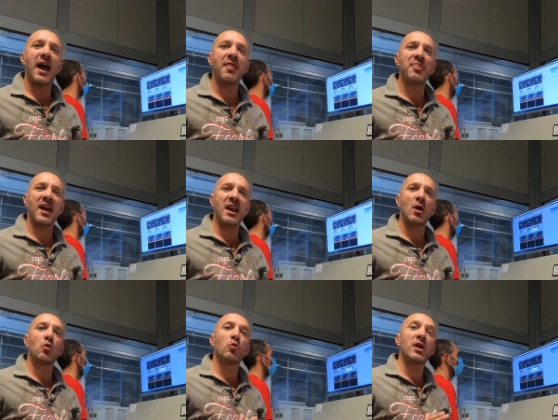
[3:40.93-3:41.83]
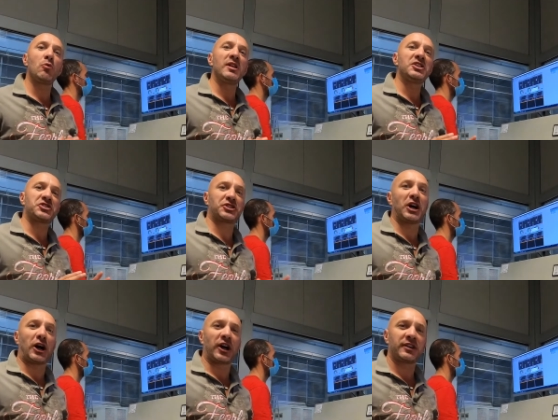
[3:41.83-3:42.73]
and then we will
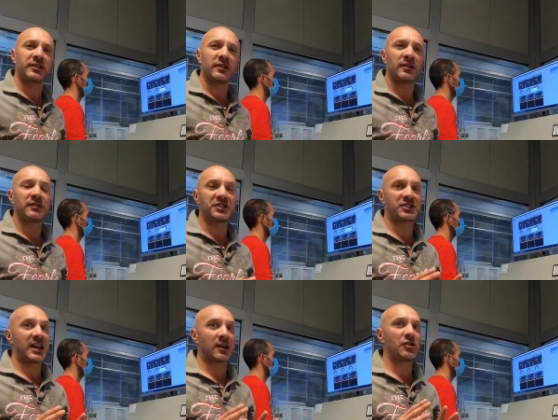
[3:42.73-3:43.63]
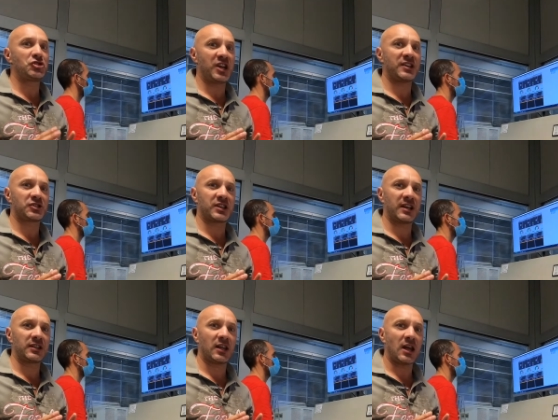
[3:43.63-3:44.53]
start the second
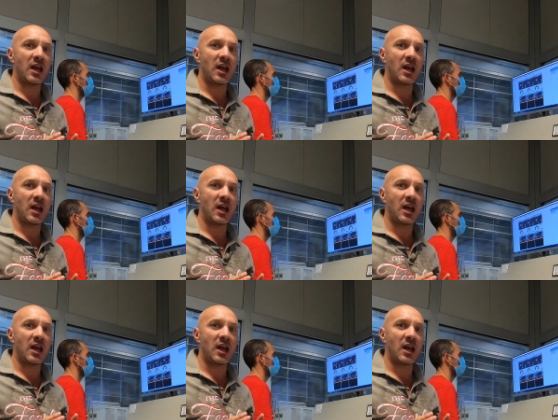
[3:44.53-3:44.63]
genset,